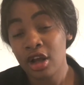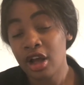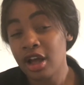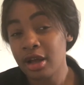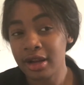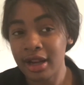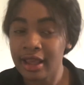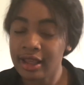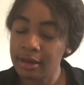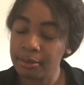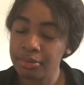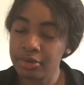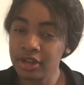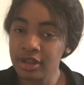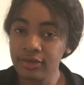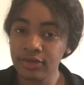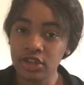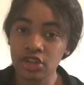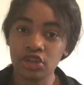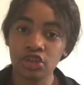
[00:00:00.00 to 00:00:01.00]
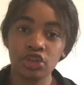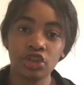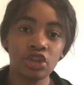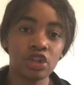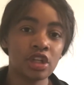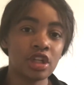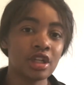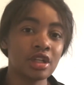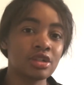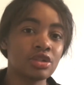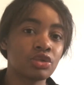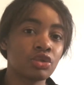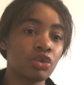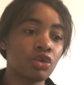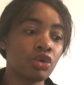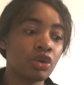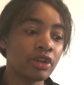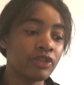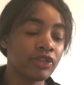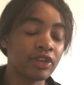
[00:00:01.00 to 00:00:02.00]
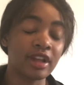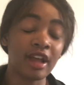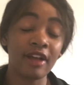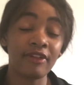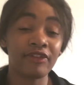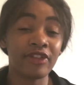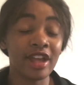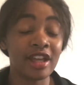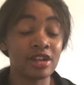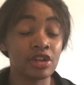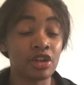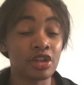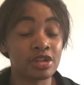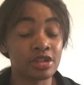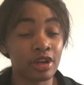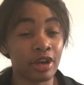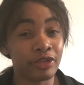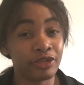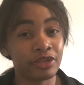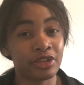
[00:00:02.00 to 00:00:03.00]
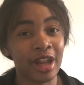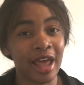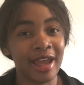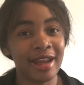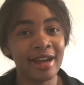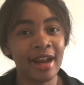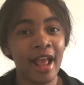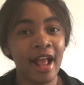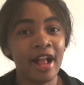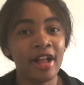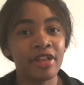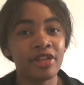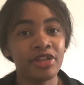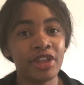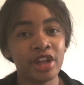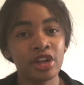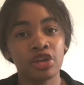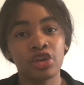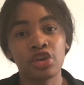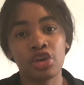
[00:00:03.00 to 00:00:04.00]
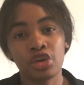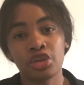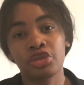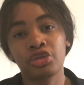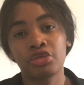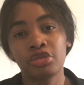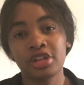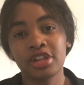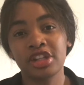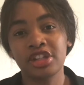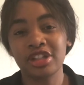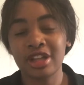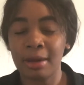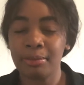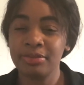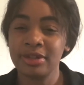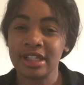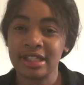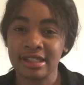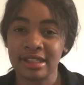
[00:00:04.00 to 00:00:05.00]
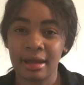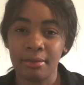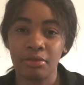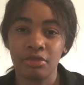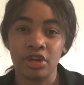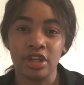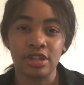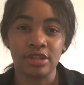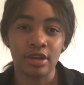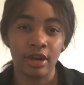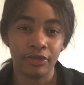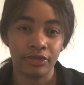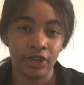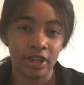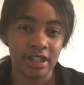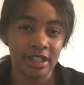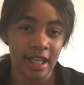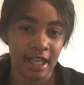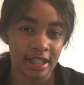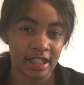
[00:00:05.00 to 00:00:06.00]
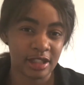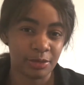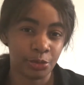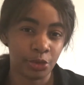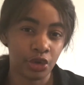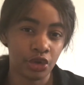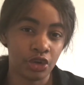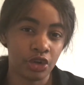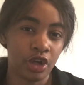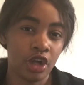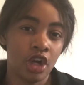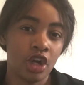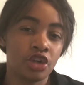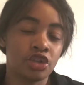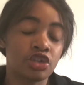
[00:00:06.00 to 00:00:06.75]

like a previous student, or if you can't find notes offline, then go through the chapter summaries of your textbook.